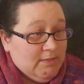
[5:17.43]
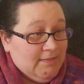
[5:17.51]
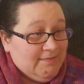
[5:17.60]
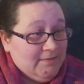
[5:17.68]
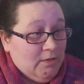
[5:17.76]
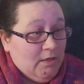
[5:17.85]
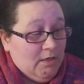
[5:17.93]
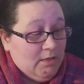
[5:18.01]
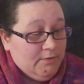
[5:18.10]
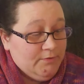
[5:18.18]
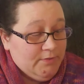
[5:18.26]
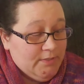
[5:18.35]
It's
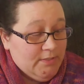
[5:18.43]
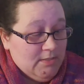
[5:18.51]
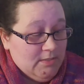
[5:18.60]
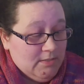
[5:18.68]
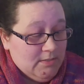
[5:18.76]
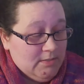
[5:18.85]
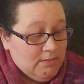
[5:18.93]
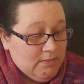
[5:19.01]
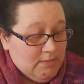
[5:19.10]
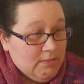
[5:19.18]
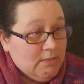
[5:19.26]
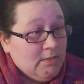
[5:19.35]
100,
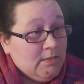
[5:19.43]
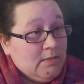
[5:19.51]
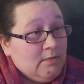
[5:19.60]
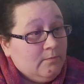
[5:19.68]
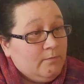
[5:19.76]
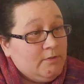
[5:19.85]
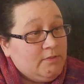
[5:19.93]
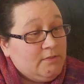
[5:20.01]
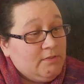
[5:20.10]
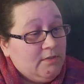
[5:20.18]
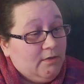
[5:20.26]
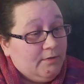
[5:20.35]
what's
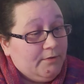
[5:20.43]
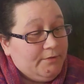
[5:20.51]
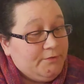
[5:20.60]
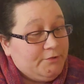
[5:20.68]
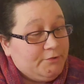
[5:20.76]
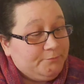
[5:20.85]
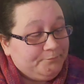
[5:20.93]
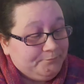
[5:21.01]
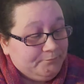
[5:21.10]
the yardage?